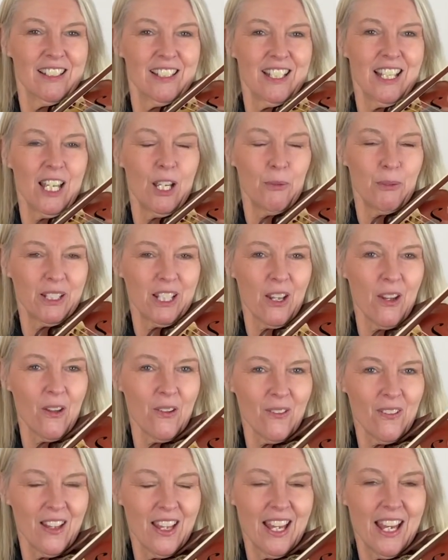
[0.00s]
Here we go.
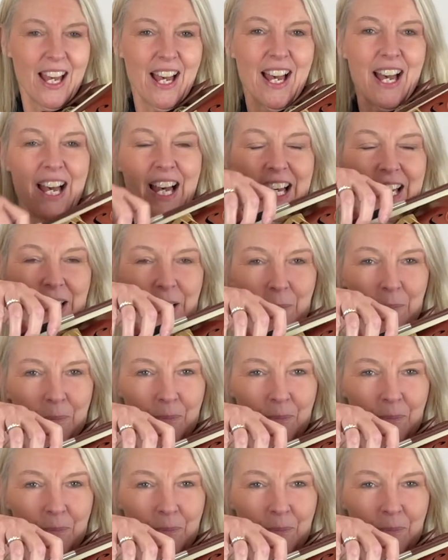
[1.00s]
And